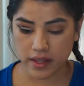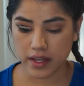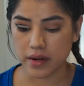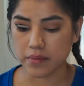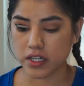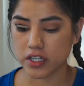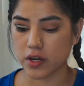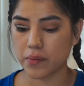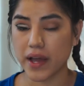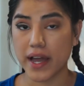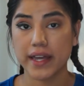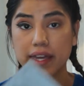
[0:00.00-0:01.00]
Then I'm going to go
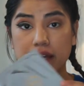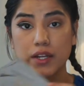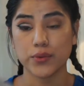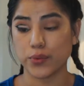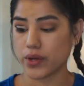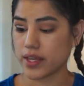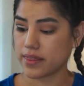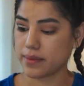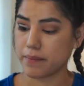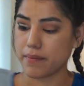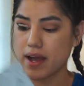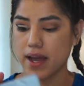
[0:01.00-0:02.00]
back in with
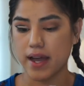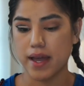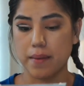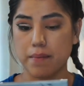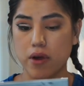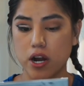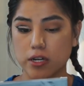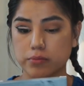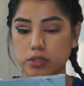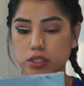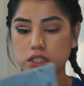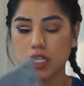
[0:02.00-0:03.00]
my
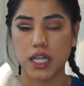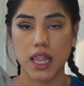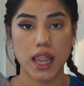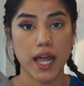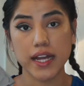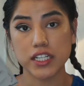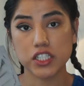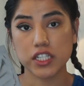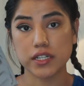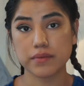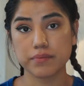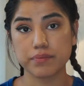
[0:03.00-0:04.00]
Marble
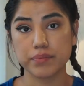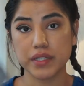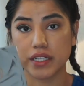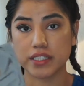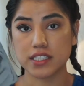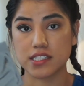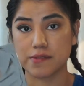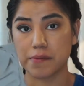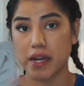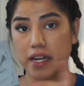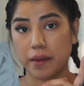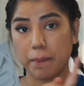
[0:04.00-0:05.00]
Collection BH
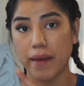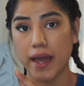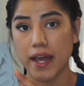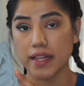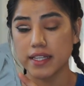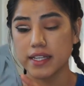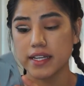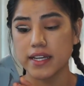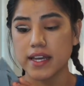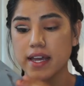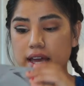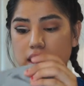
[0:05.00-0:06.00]
Cosmetic palette,
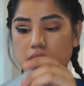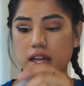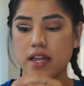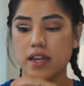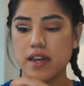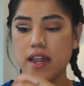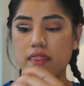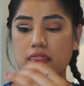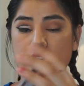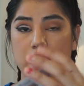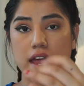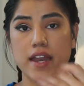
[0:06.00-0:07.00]
and
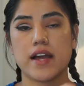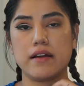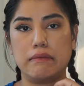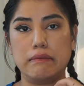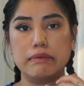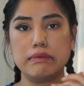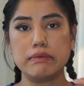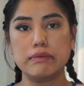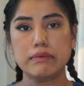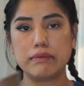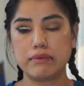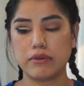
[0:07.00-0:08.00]
then,
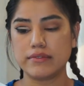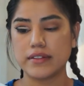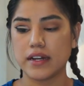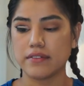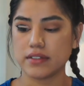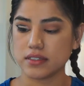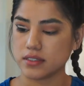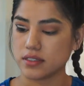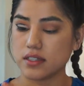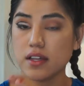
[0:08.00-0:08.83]
otra vez.